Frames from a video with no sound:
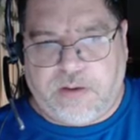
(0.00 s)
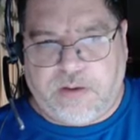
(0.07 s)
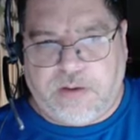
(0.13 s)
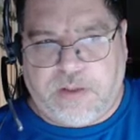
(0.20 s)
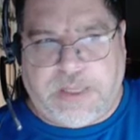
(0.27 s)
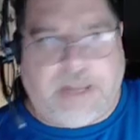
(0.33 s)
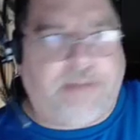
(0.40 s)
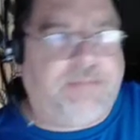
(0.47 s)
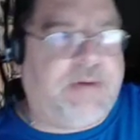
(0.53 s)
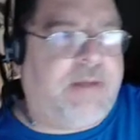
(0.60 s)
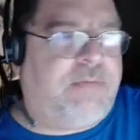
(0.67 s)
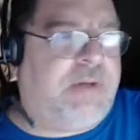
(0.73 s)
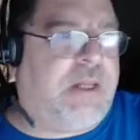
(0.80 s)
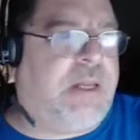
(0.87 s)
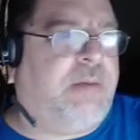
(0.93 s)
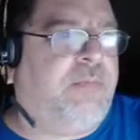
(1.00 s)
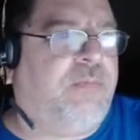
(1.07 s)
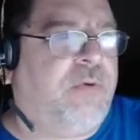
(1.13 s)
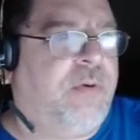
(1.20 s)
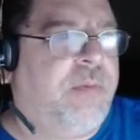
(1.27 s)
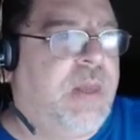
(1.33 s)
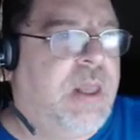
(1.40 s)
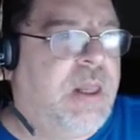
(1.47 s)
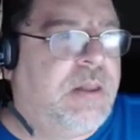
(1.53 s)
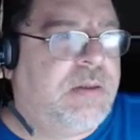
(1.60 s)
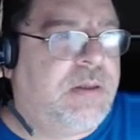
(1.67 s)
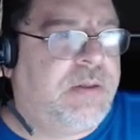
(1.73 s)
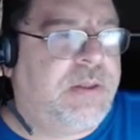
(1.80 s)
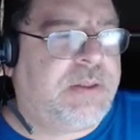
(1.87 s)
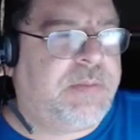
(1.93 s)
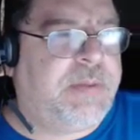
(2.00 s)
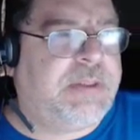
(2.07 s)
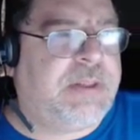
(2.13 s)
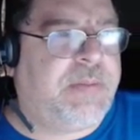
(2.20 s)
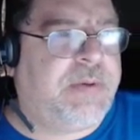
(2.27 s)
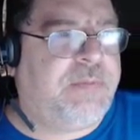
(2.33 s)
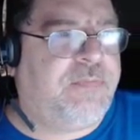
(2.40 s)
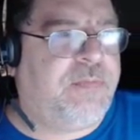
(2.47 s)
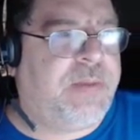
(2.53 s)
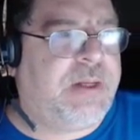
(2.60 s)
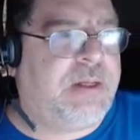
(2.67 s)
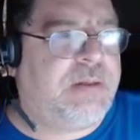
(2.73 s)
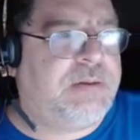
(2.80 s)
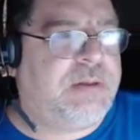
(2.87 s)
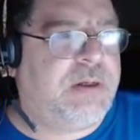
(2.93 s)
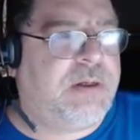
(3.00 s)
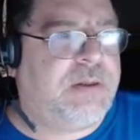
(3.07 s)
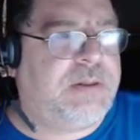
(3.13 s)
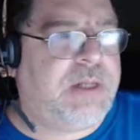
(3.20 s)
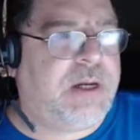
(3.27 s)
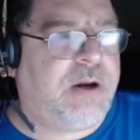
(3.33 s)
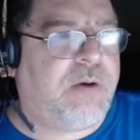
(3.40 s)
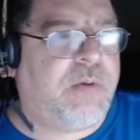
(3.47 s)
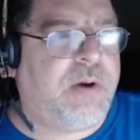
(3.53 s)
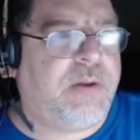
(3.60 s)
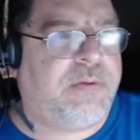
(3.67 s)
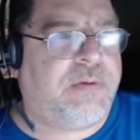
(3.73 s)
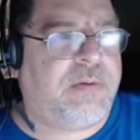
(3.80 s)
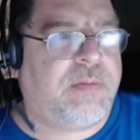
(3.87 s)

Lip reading: Yeah, never done that before. So this will be something for me to tinker with.